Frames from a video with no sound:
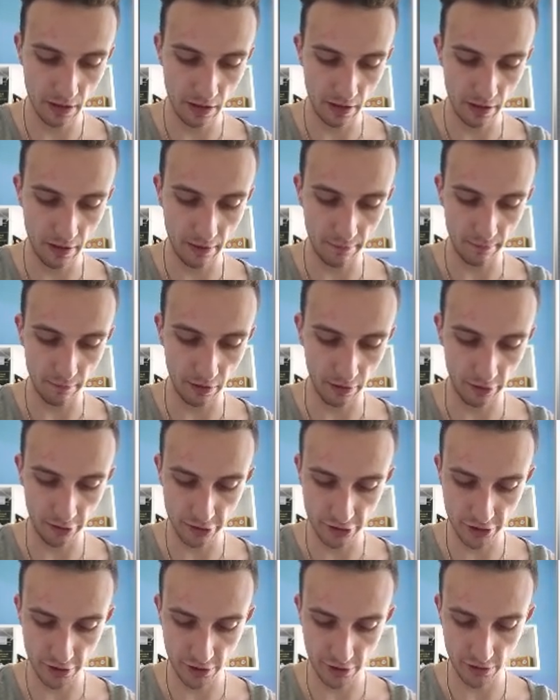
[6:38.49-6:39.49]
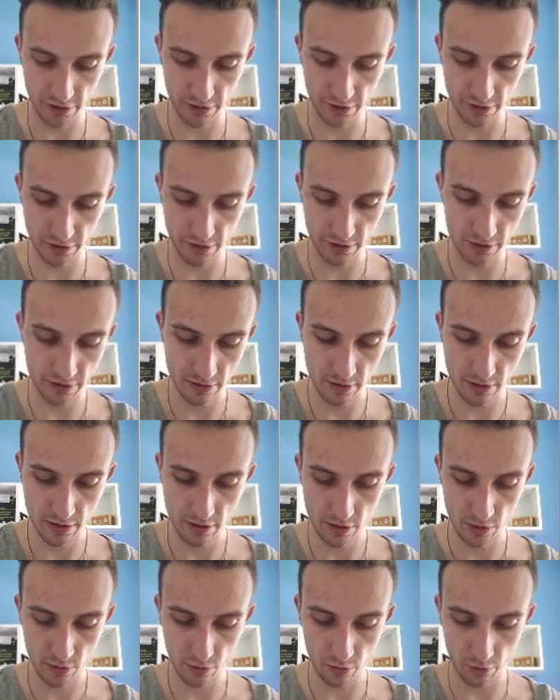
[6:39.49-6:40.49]
RG
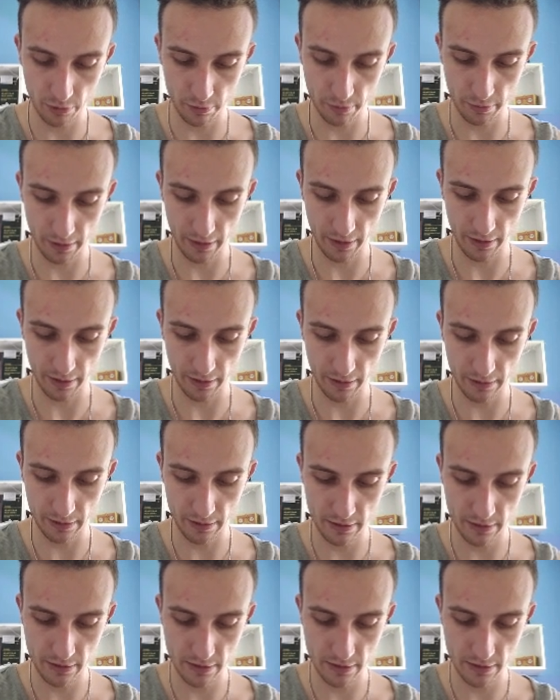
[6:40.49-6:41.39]
would be,